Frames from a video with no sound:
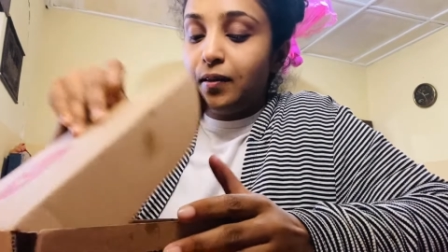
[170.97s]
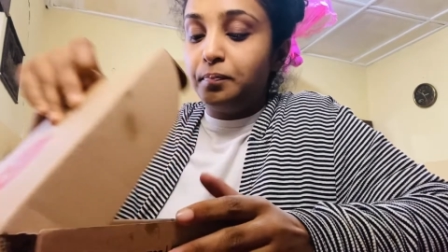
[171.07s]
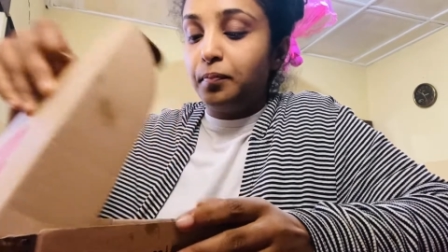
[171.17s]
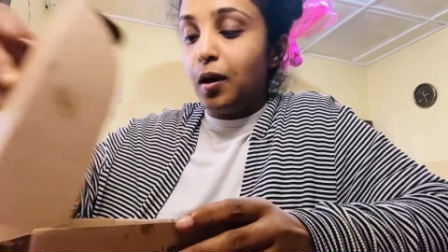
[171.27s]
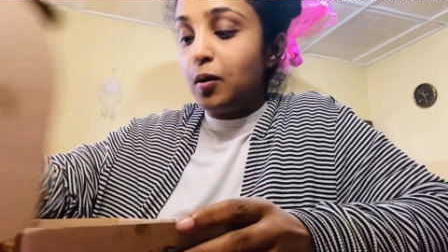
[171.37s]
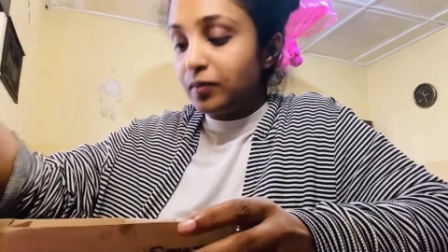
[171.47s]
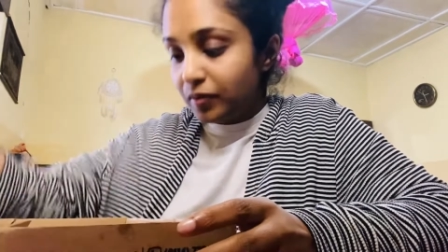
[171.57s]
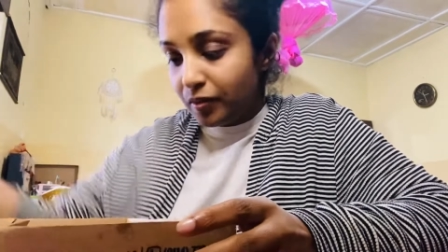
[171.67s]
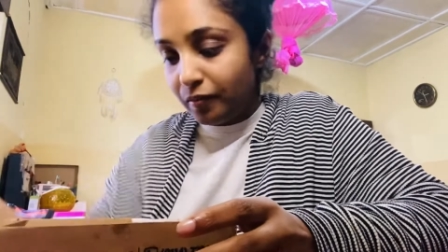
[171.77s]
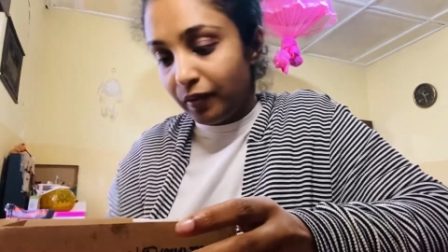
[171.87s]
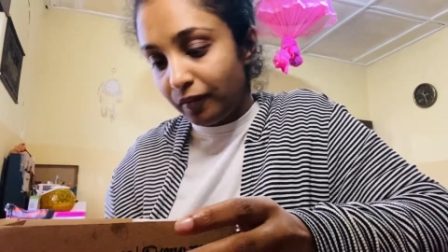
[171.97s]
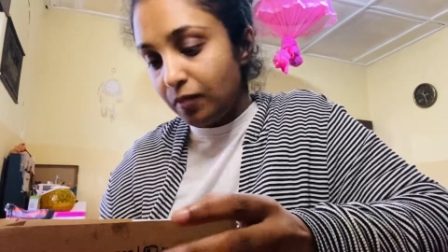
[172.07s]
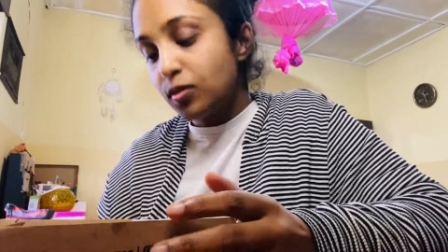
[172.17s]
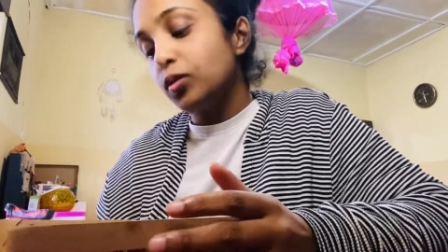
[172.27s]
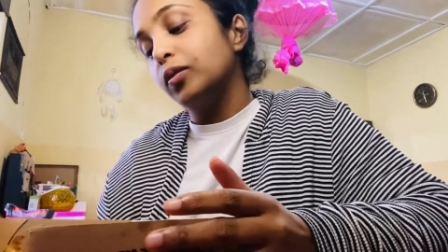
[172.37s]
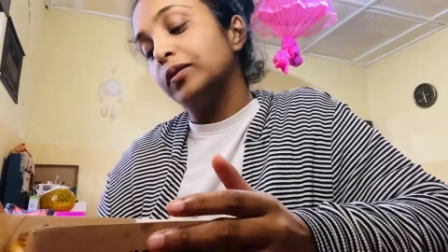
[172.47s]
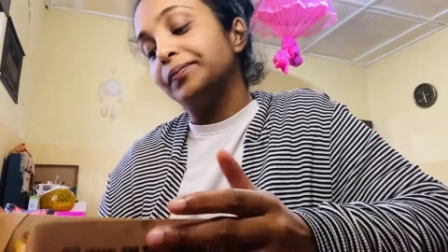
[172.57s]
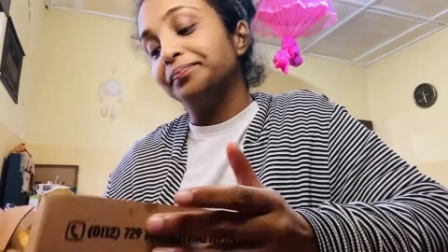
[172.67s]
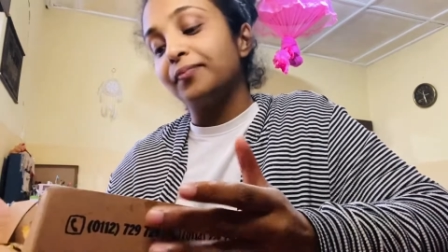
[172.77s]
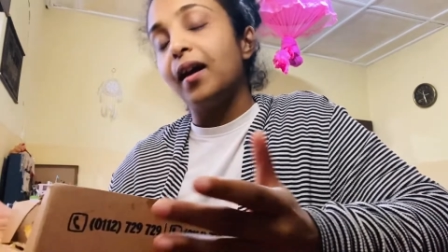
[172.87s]
about the review so
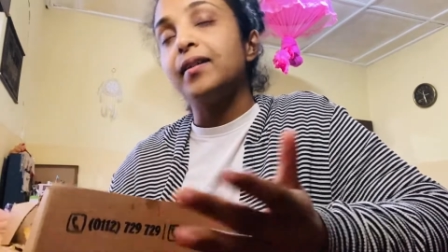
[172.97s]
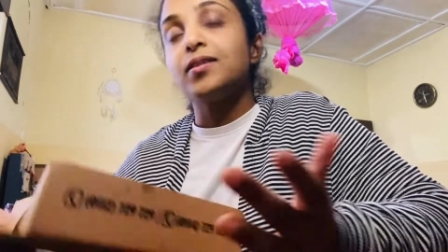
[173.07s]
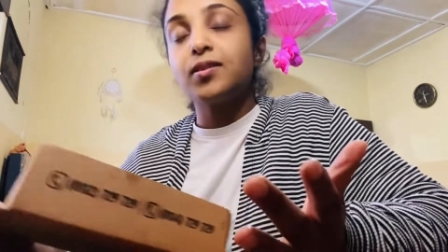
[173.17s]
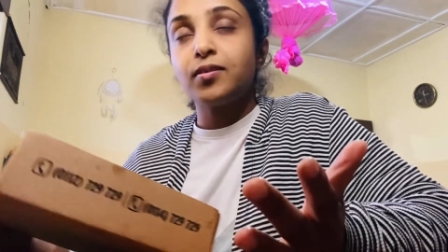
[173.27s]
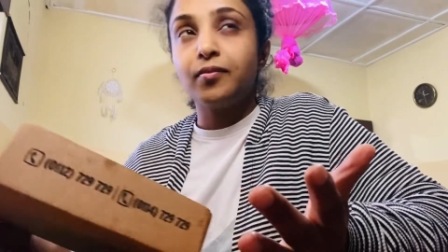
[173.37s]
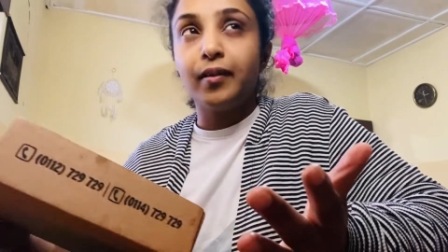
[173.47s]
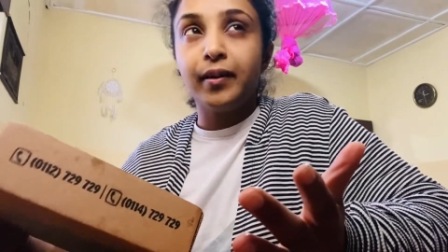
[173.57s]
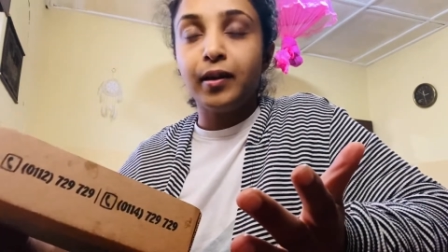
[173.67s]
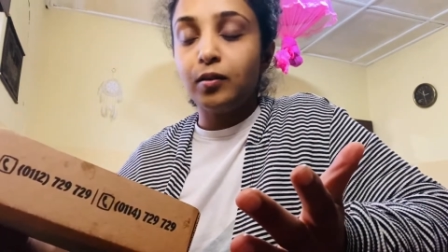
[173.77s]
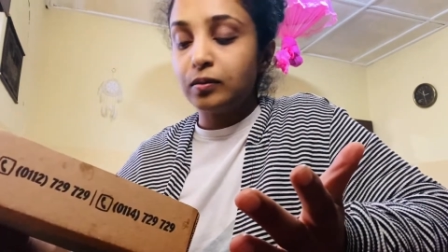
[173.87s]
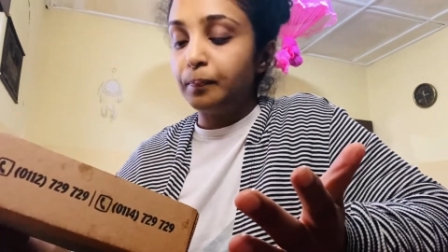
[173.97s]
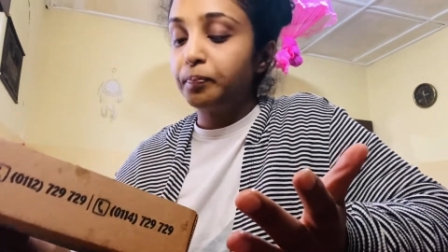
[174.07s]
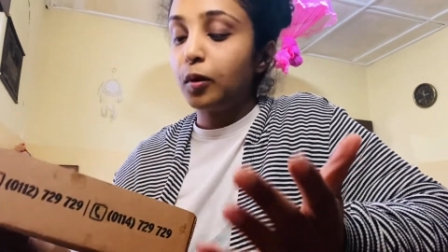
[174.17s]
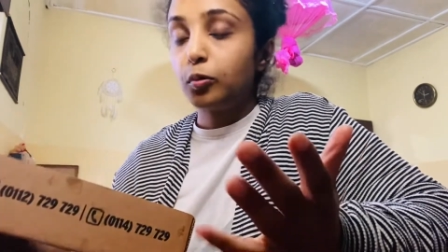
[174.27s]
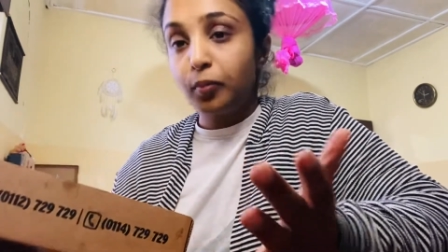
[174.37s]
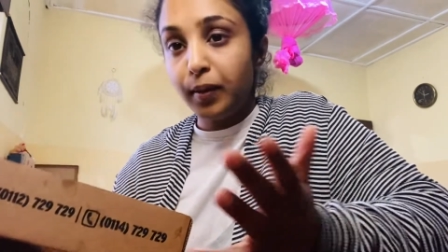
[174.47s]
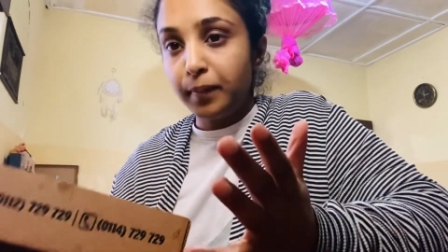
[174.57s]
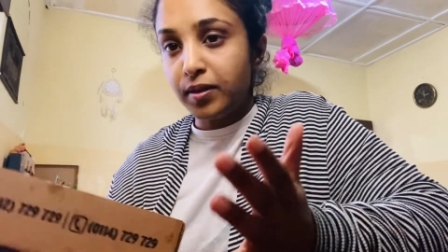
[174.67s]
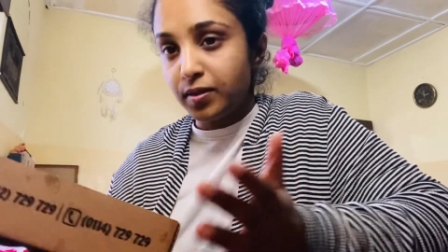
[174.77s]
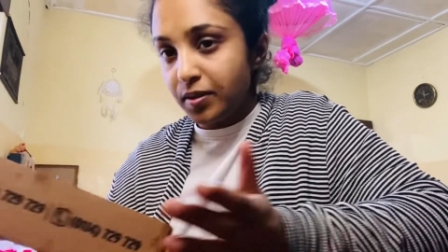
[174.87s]
um, i just tried out three
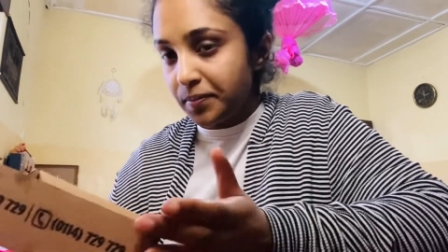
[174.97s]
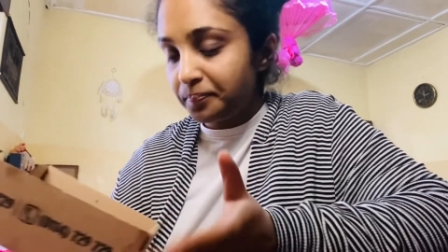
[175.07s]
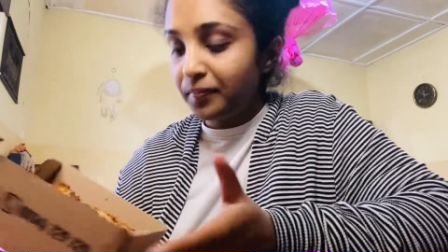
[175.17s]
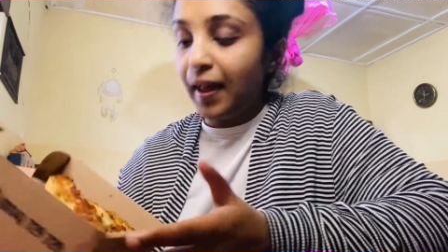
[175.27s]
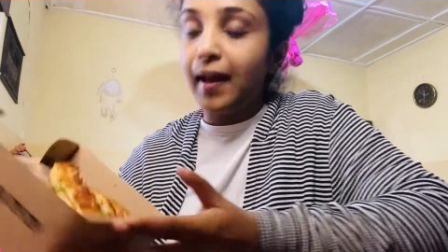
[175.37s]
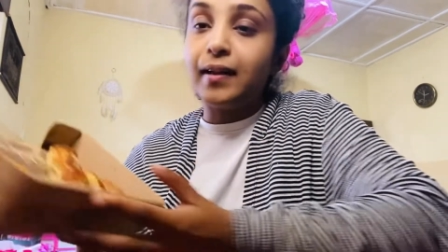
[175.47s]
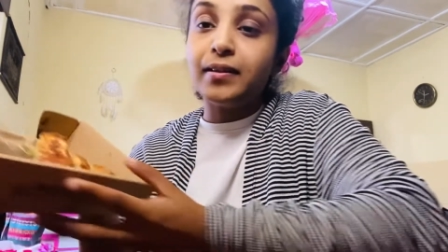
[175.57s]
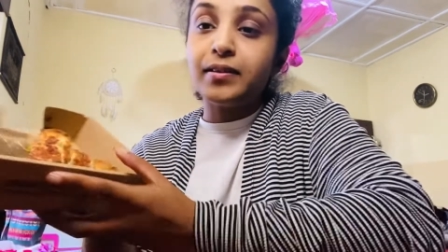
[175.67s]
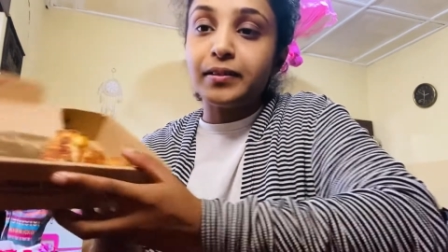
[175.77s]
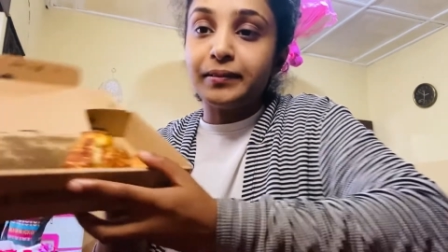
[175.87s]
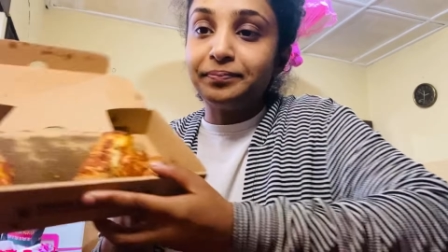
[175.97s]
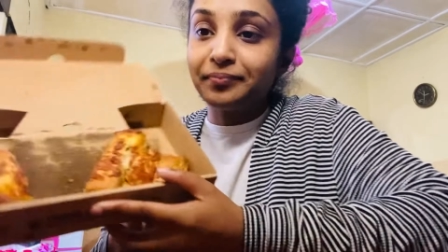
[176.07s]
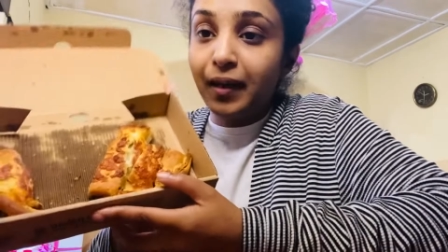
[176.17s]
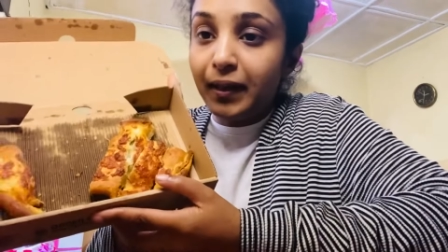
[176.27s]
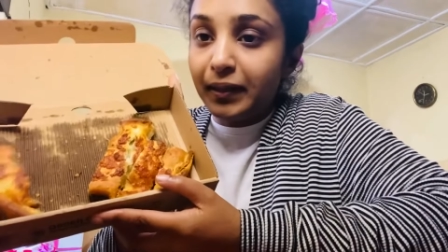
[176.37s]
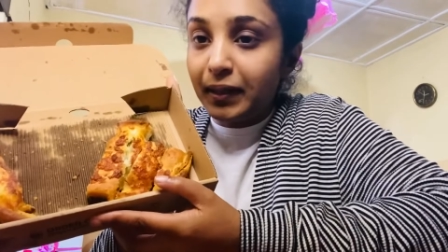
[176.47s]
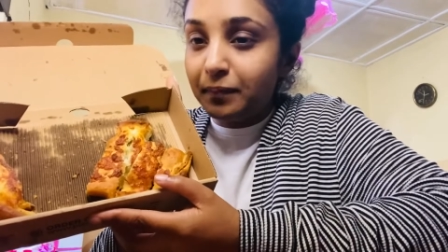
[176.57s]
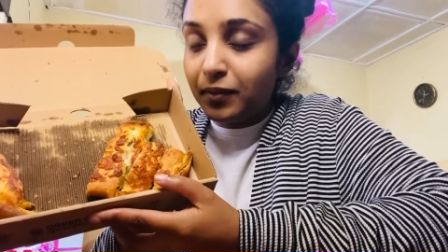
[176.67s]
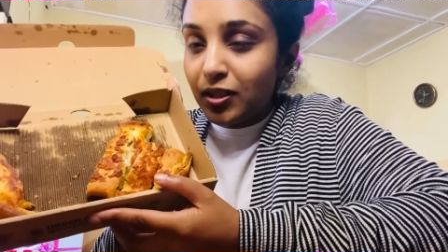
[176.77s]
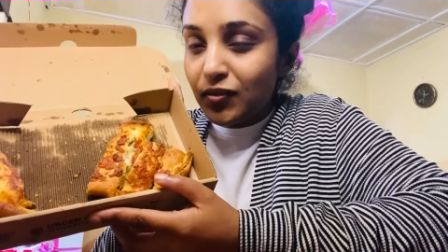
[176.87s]
pieces and um, I
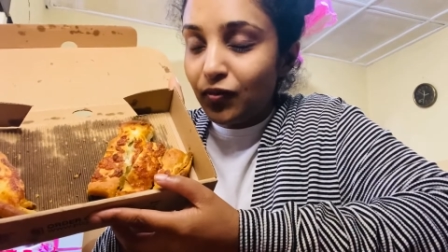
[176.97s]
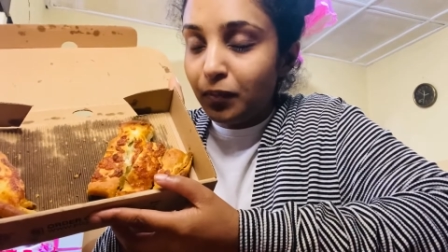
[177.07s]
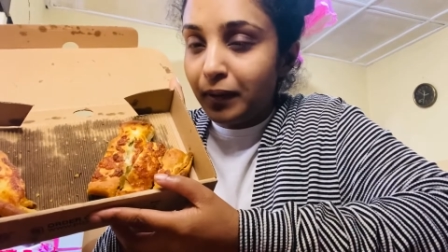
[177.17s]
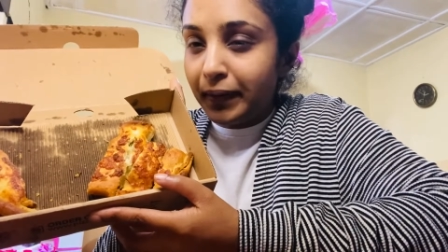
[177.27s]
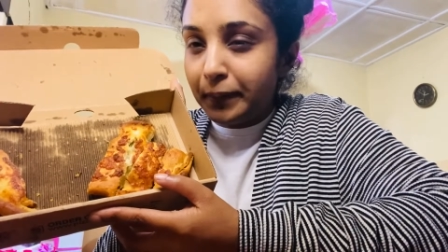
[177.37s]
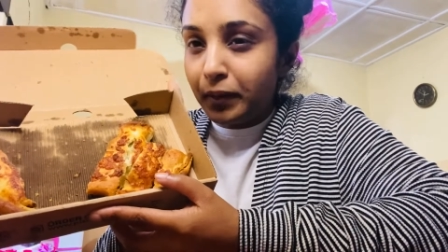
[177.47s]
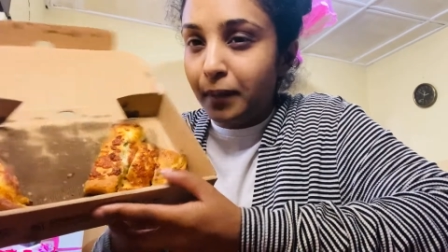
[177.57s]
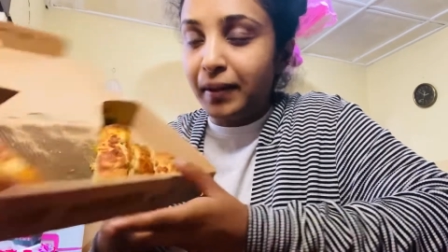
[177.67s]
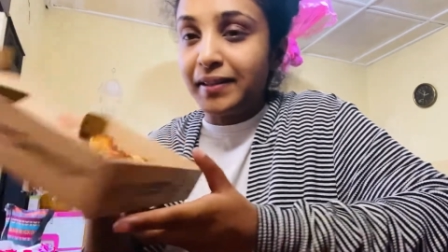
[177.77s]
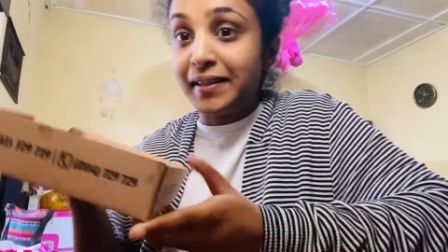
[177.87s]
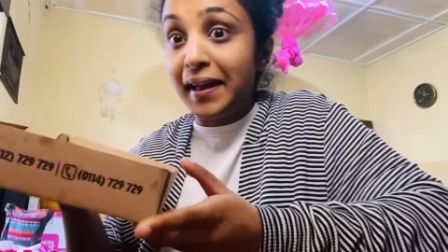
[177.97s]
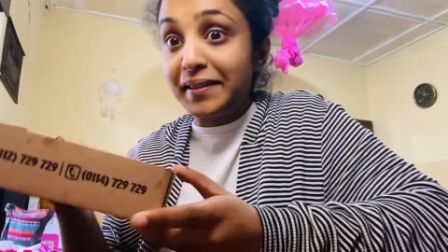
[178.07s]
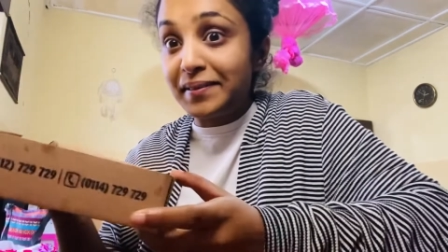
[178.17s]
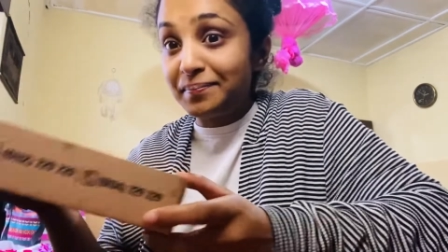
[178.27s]
keep this for my mom and dad